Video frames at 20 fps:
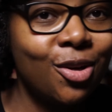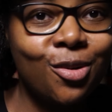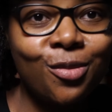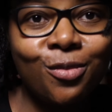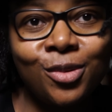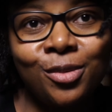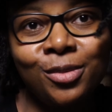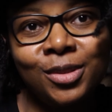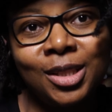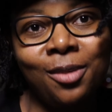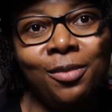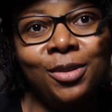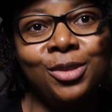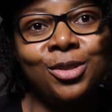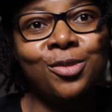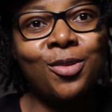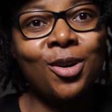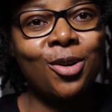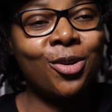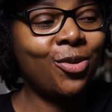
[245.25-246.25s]
We was able
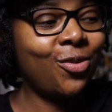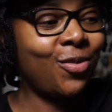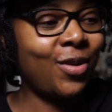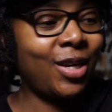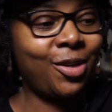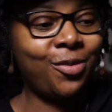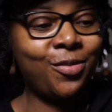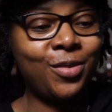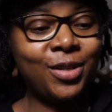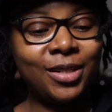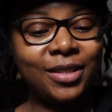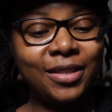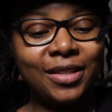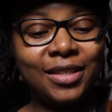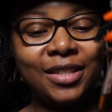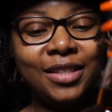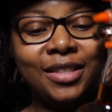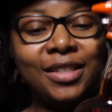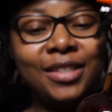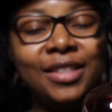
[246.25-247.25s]
to walk away with
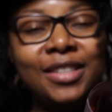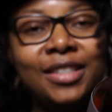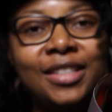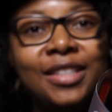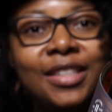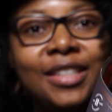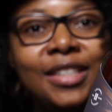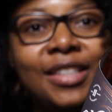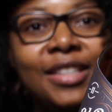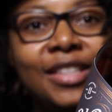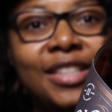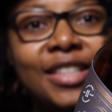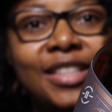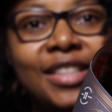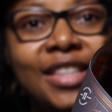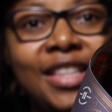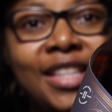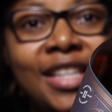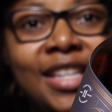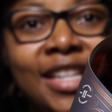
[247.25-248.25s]

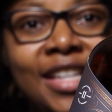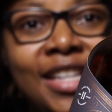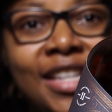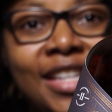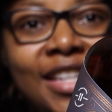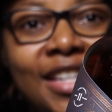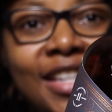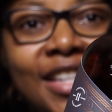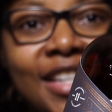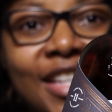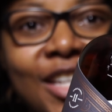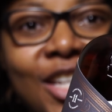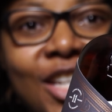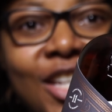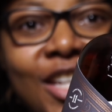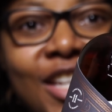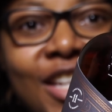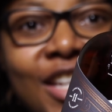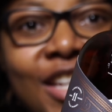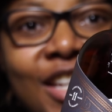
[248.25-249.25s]
the
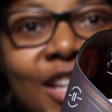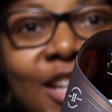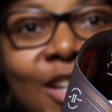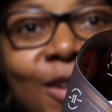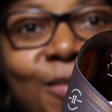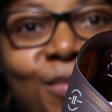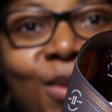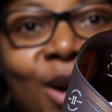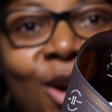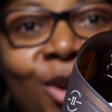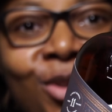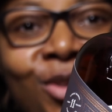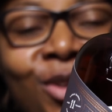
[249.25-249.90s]
bottle